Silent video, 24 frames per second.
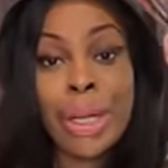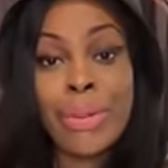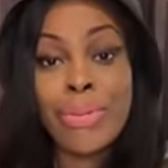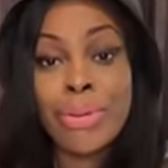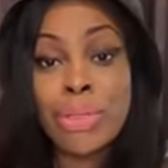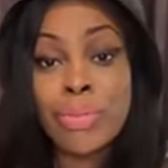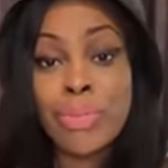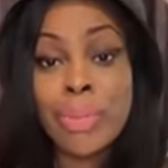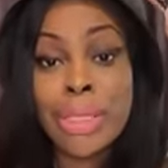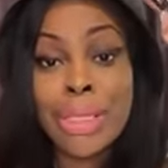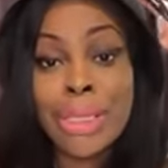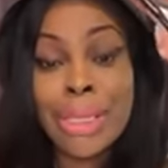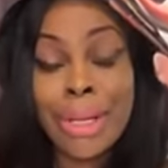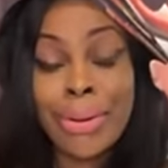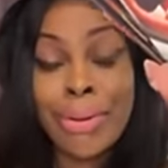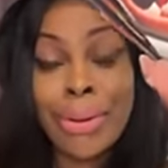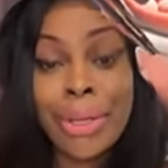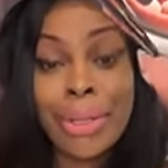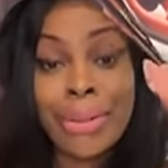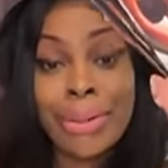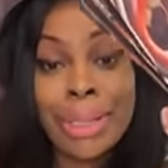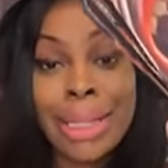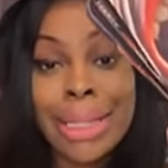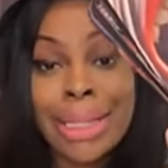He was
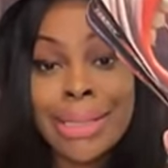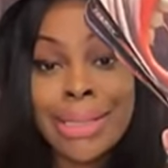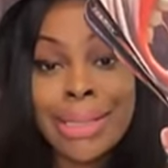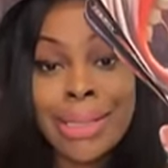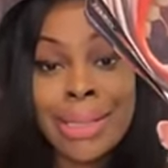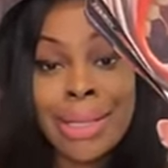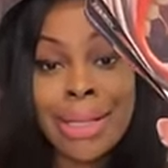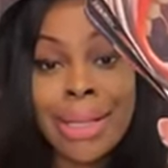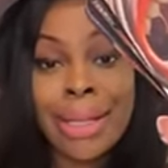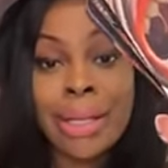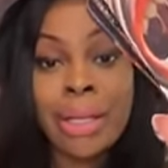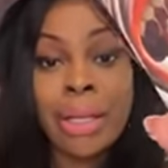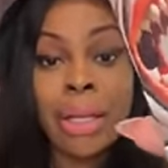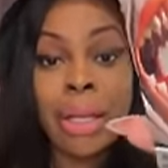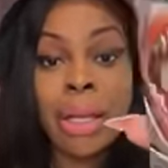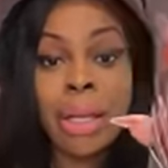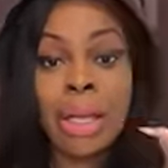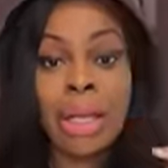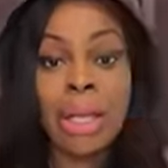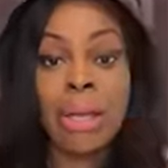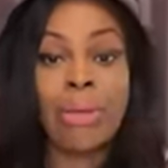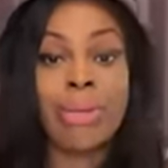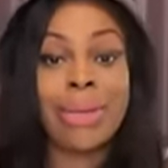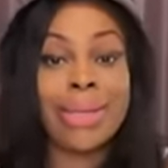materialistic.
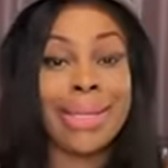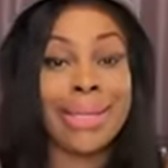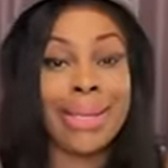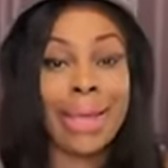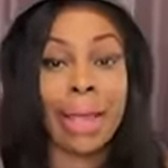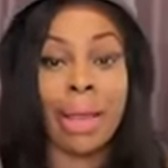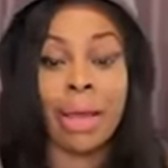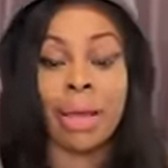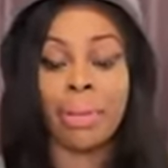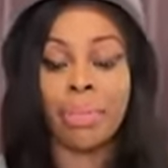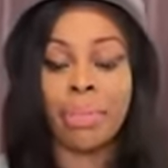He only cared